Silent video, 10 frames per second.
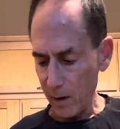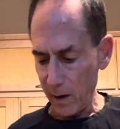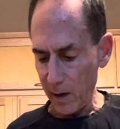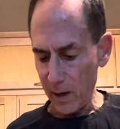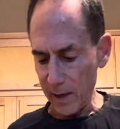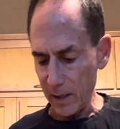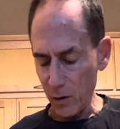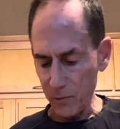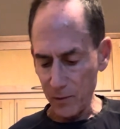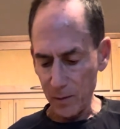And I go
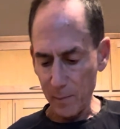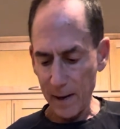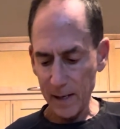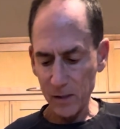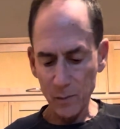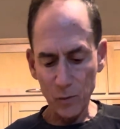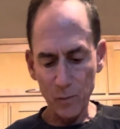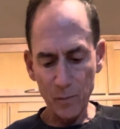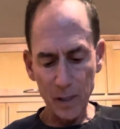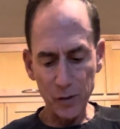for maximal
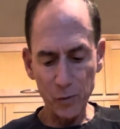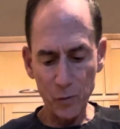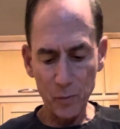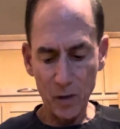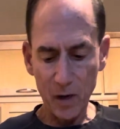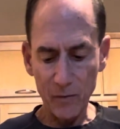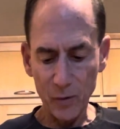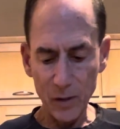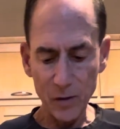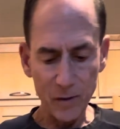mushroom
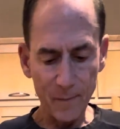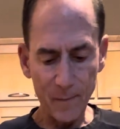coverage.